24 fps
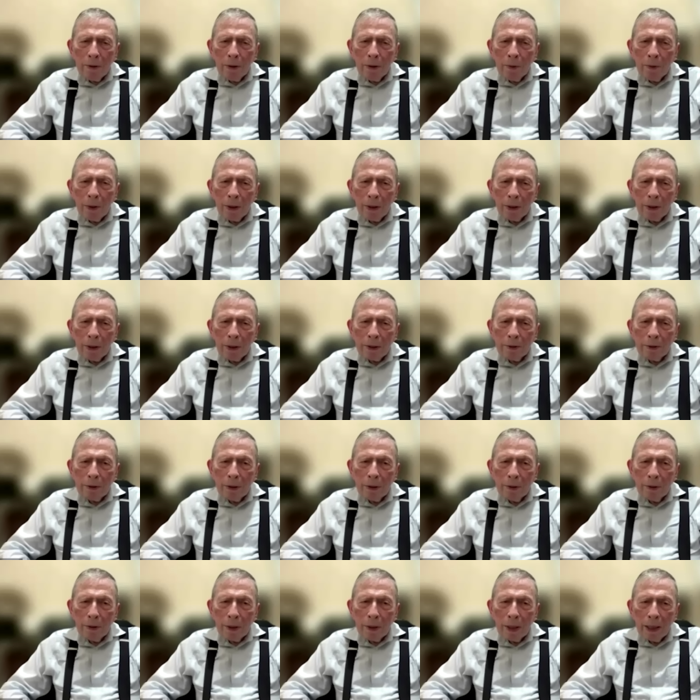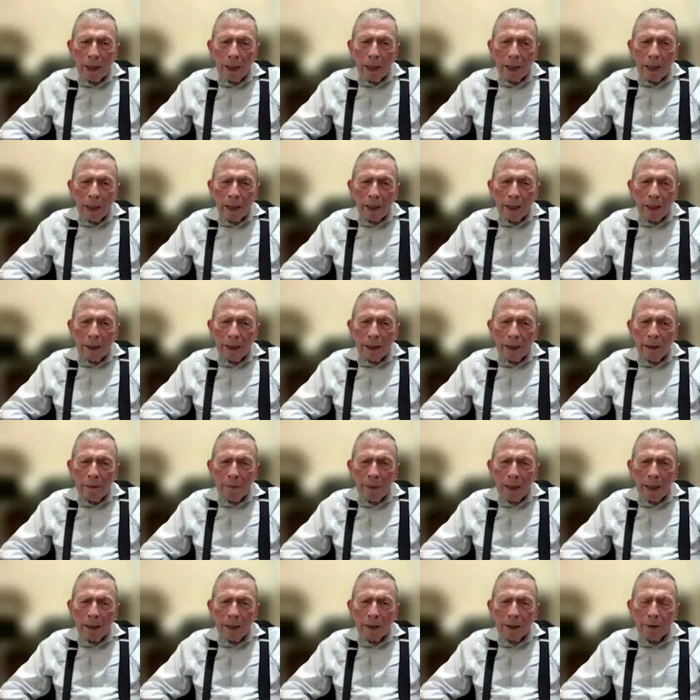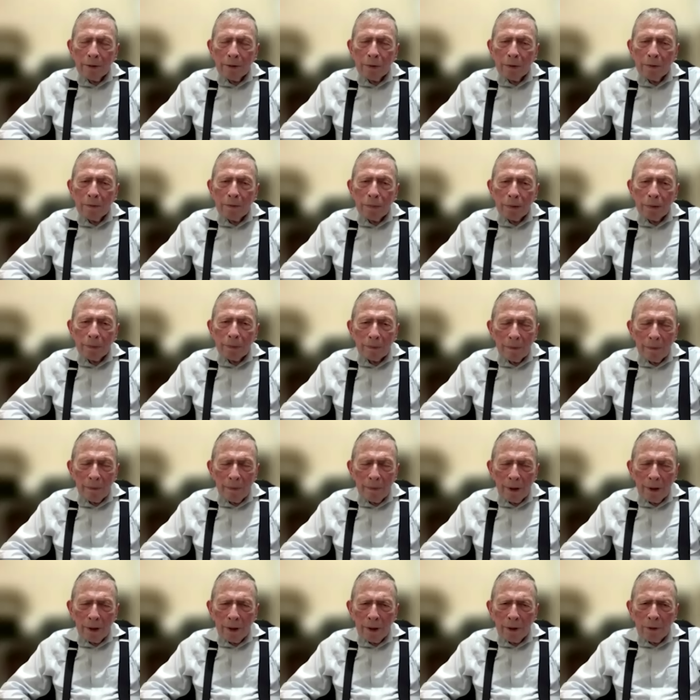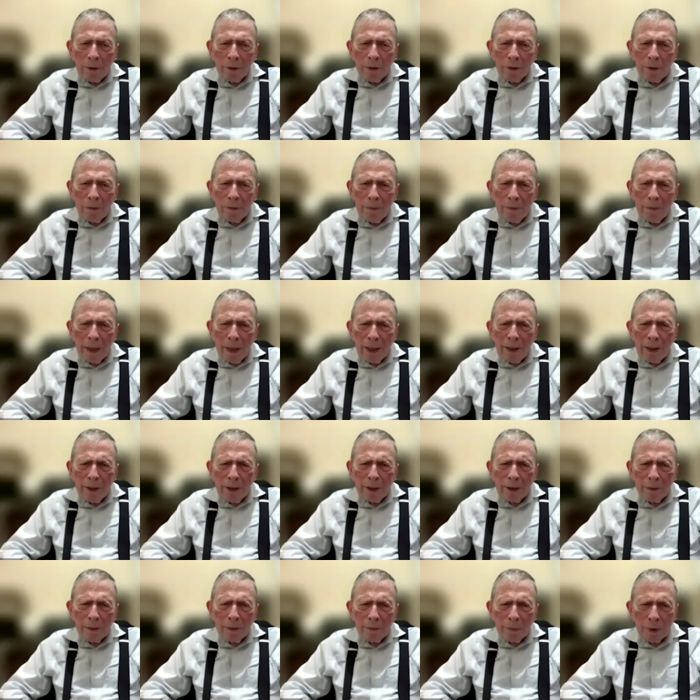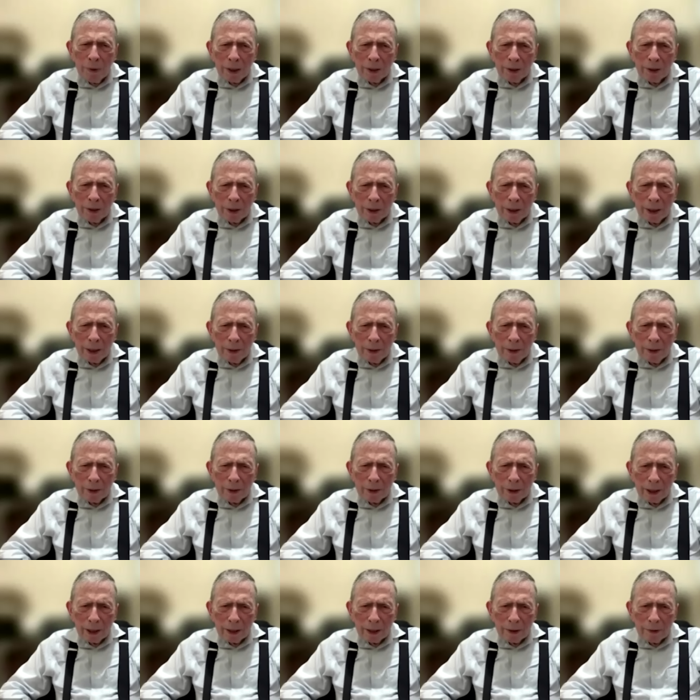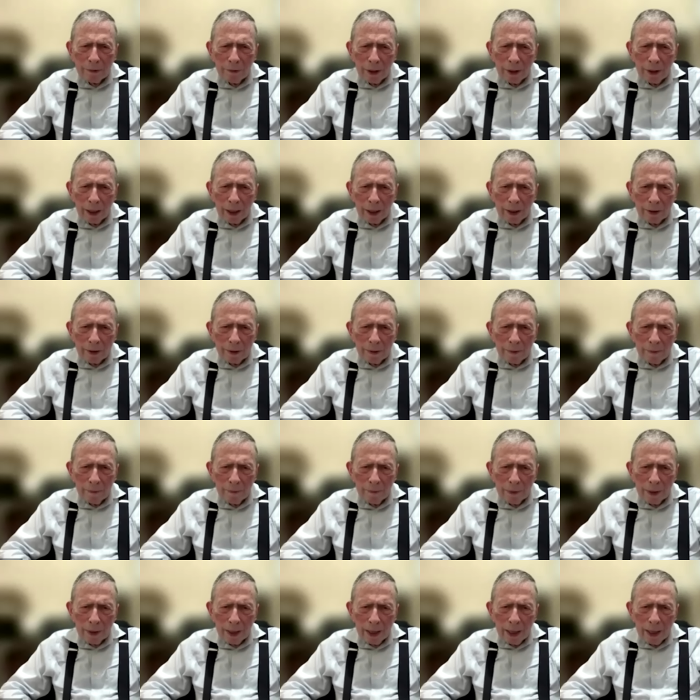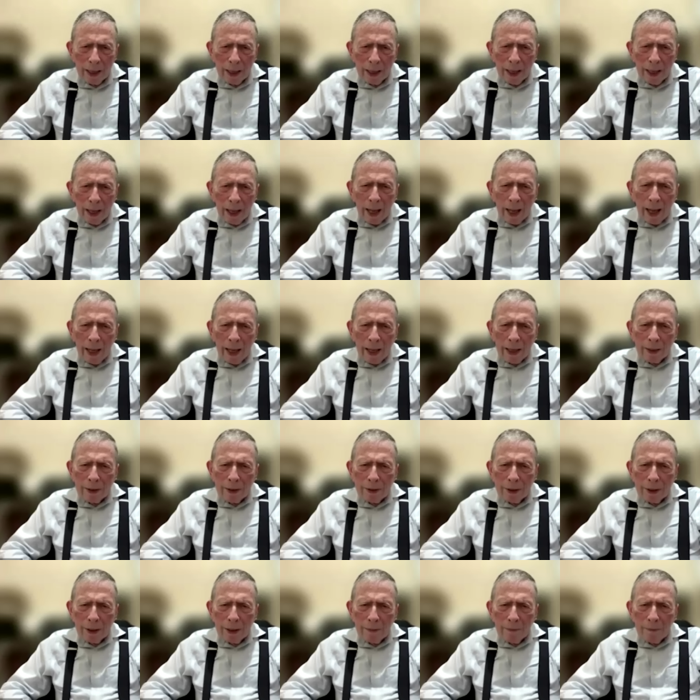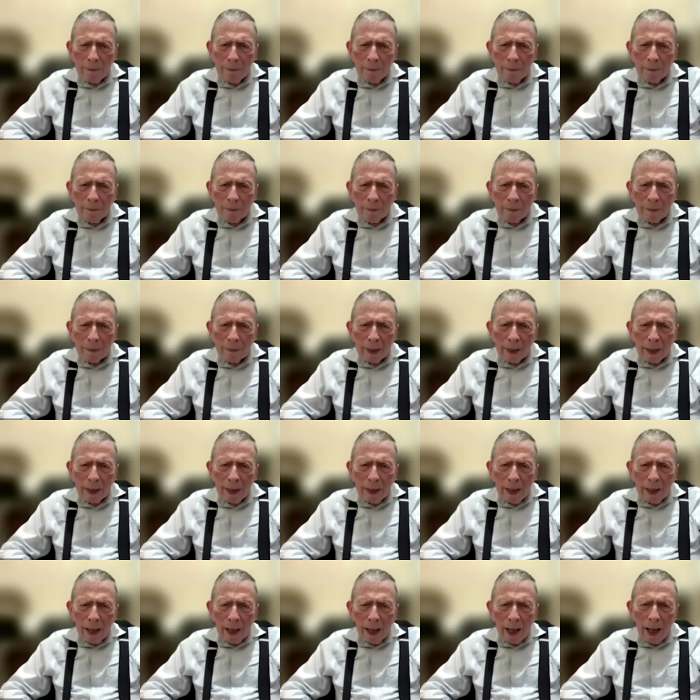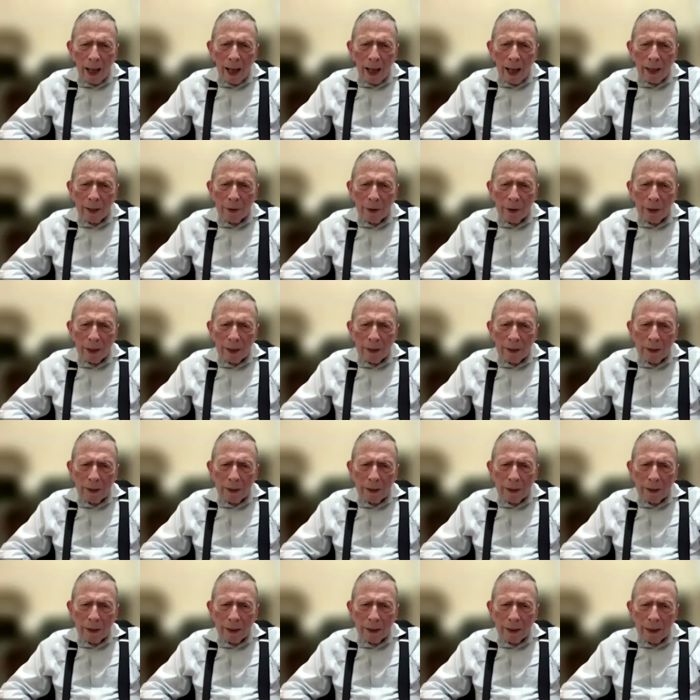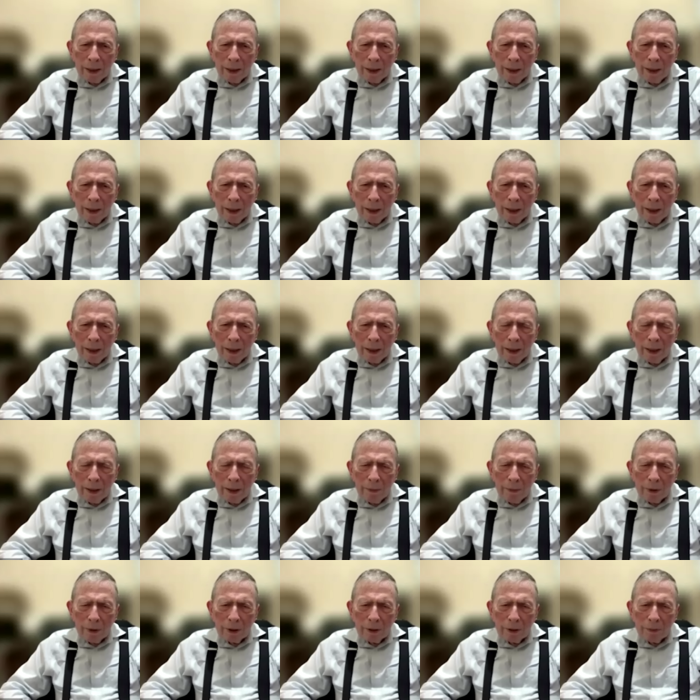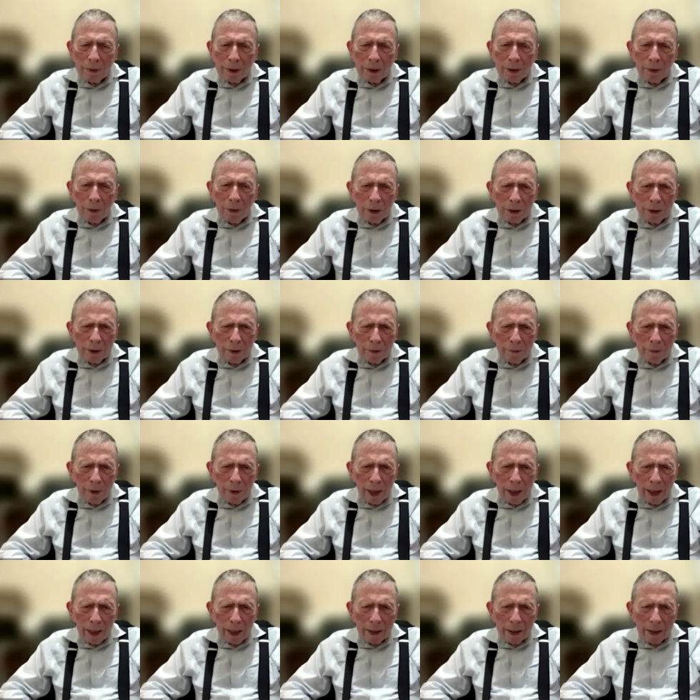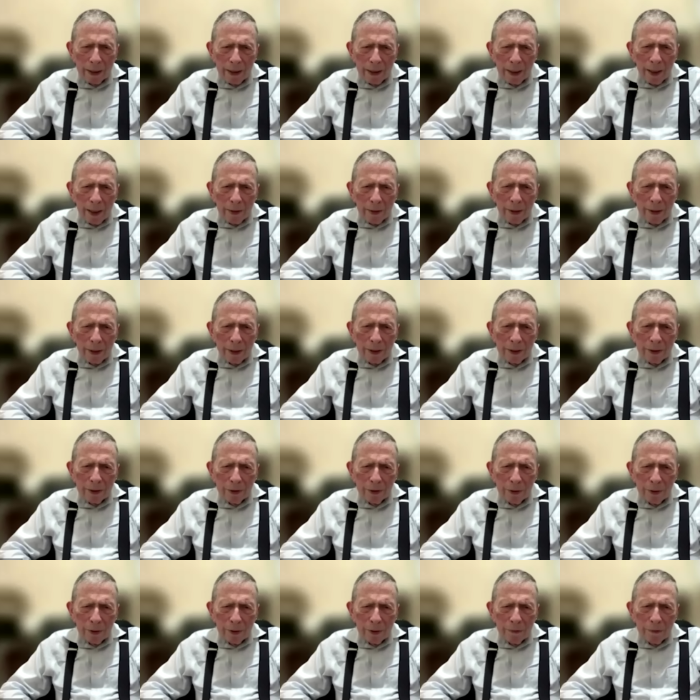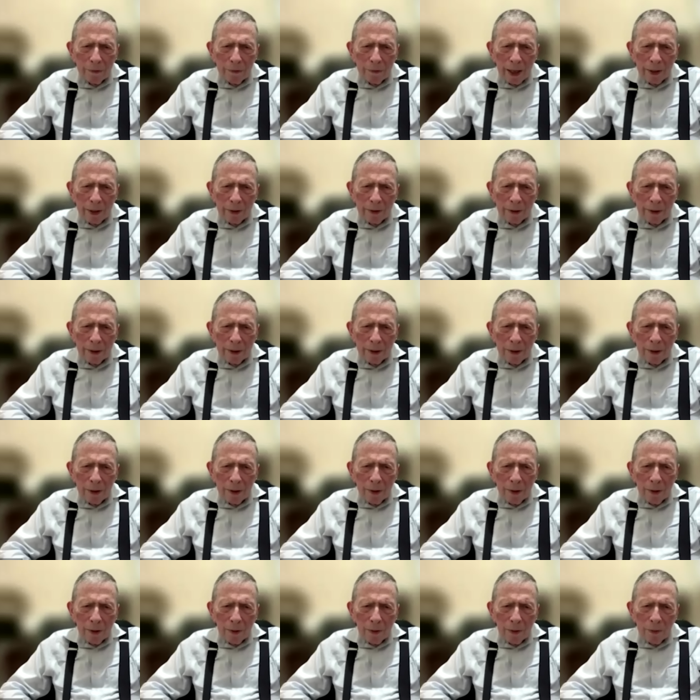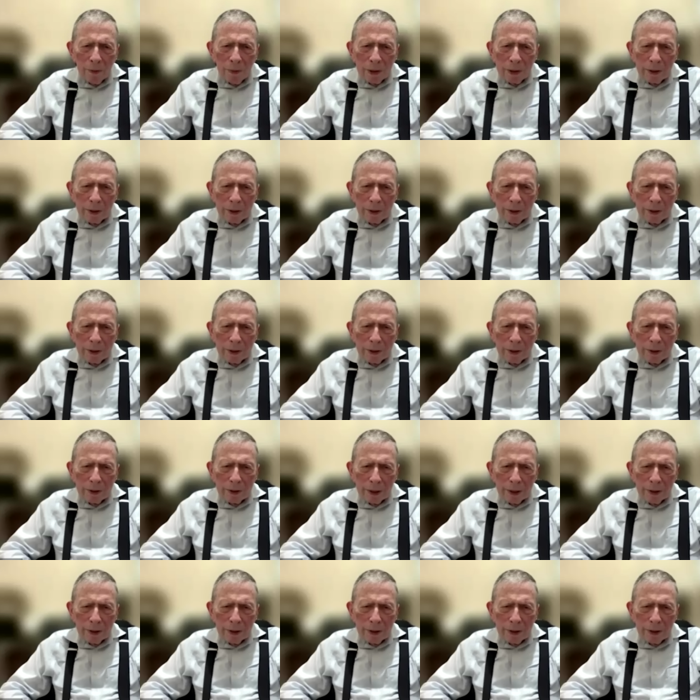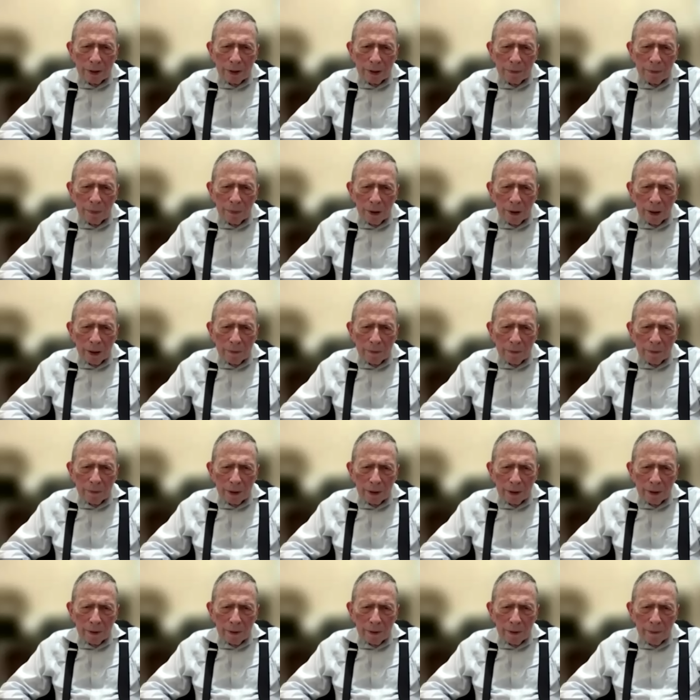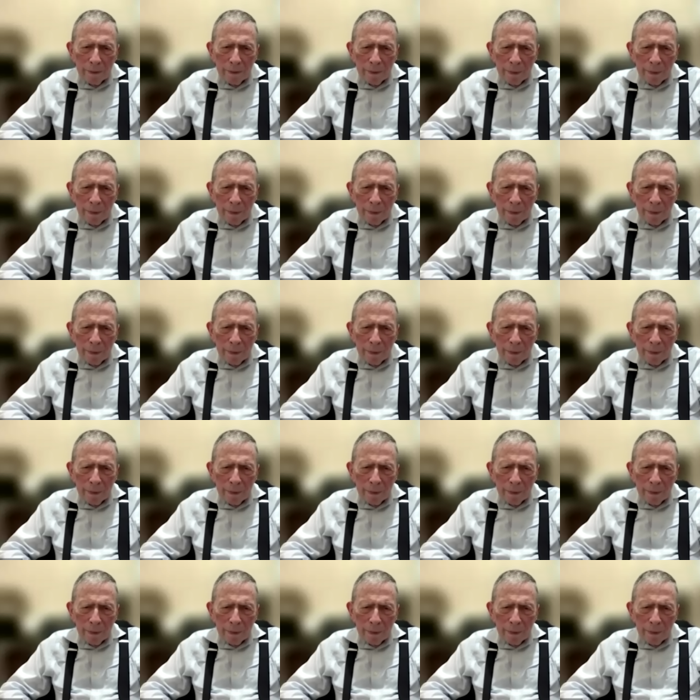no. Well, he made a tremendous impression in the second round, and I think it was because of that that his third round was such a disappointment.